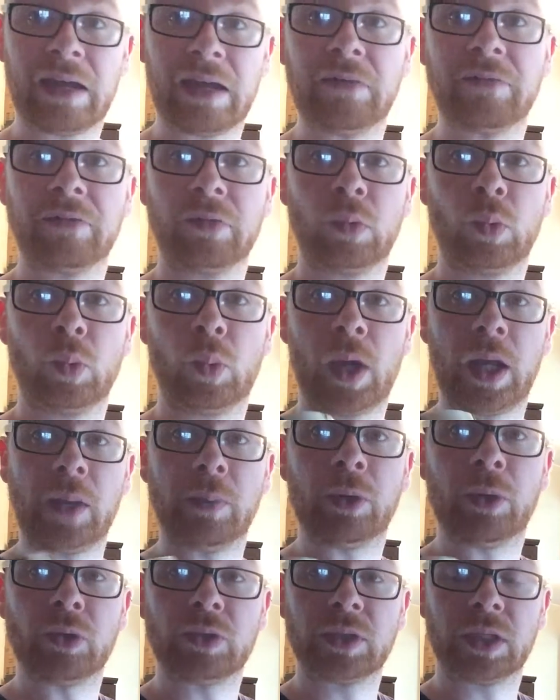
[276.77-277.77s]
have whey
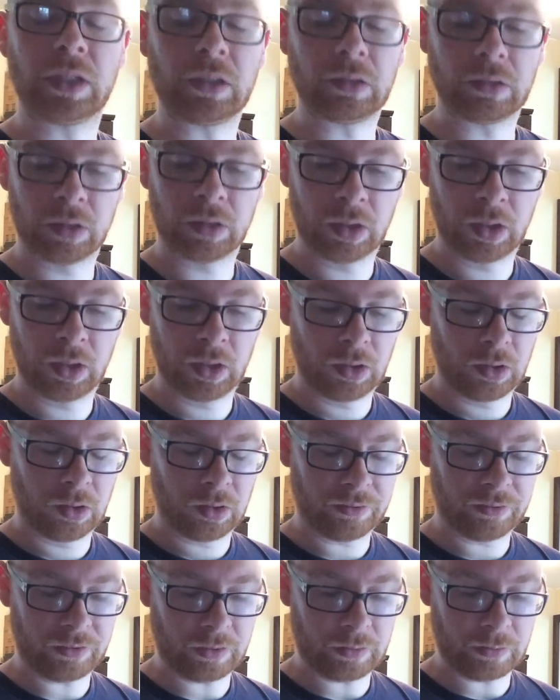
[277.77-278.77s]
protein
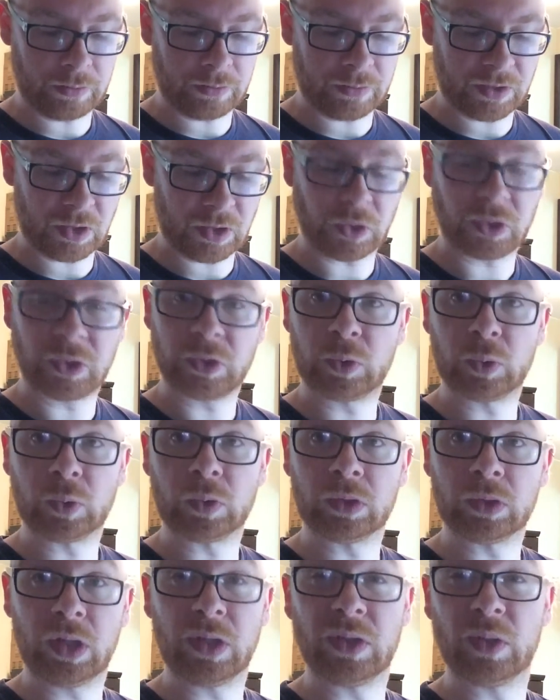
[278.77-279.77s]
from
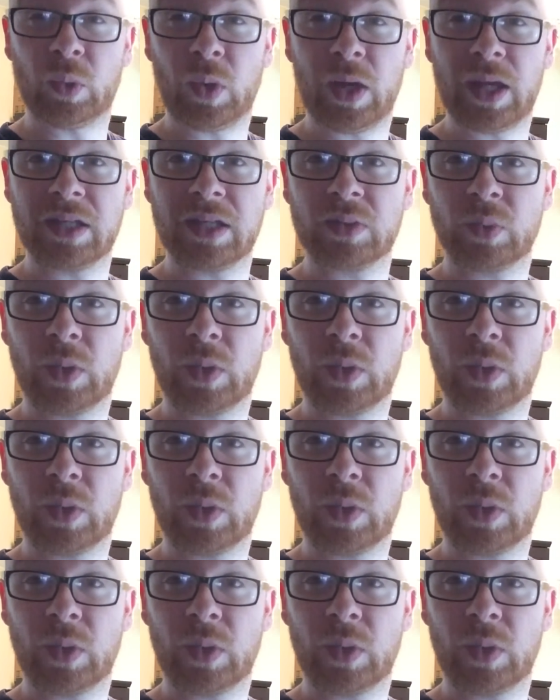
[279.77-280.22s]
Cellucor on the way as